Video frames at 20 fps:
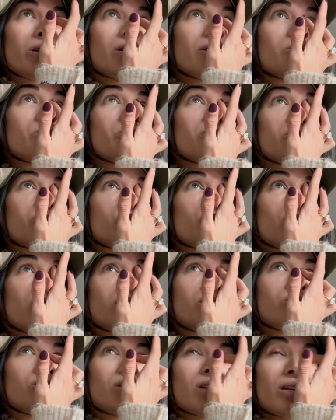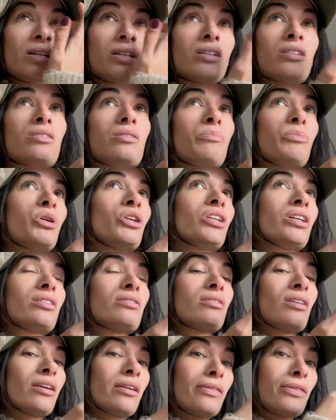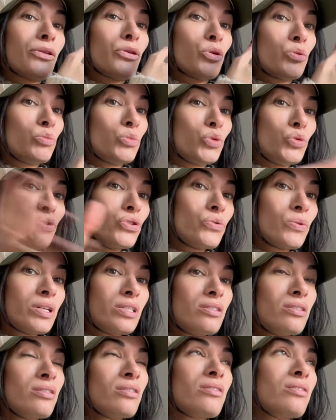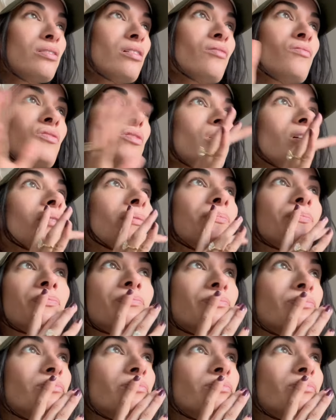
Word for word: is, but I'm shocked that it can predict like your mood swings and stuff. So